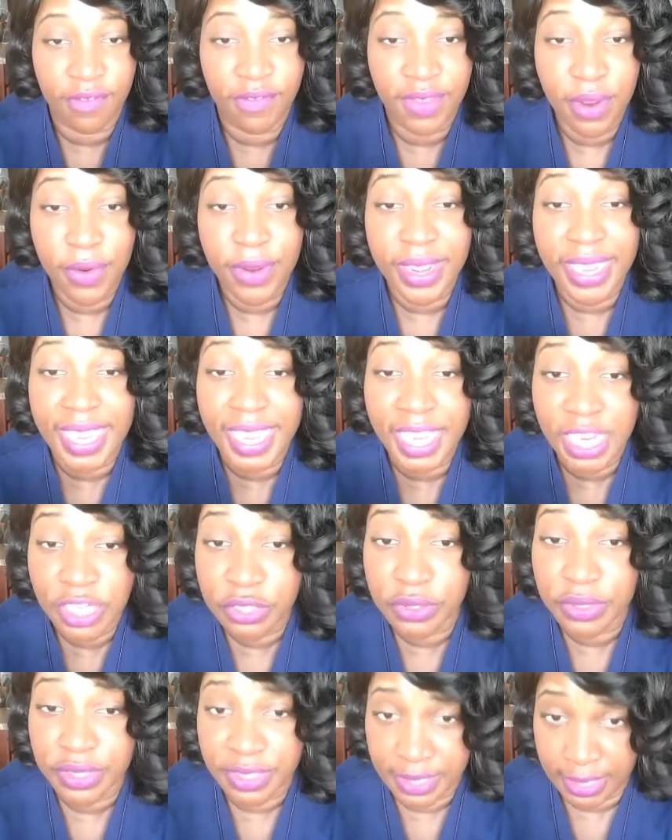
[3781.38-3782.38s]
a very
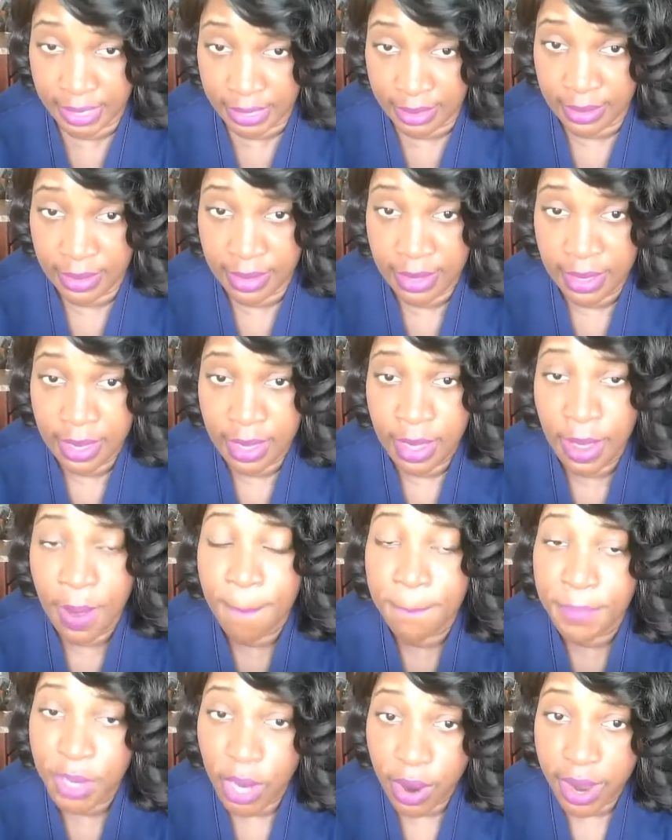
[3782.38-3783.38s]
interesting
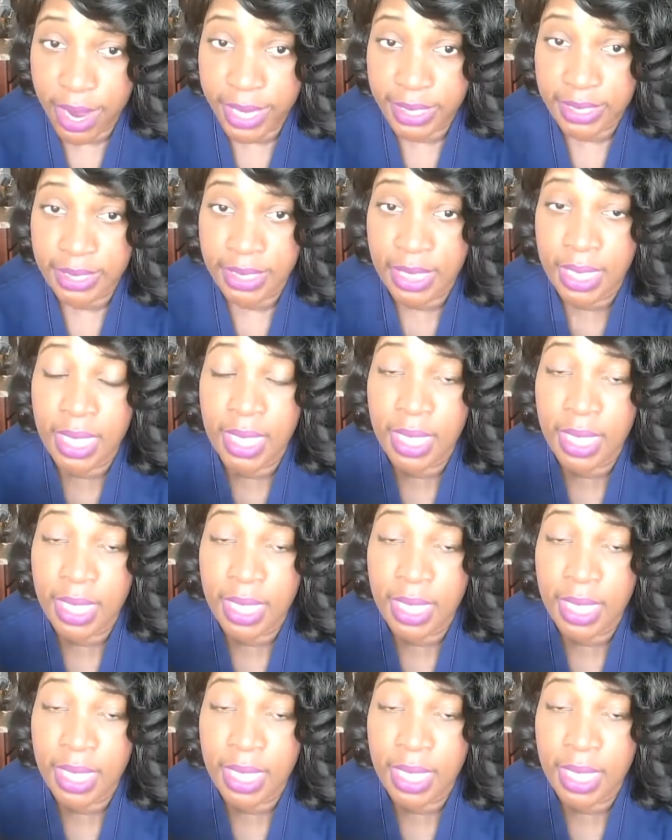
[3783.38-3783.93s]
part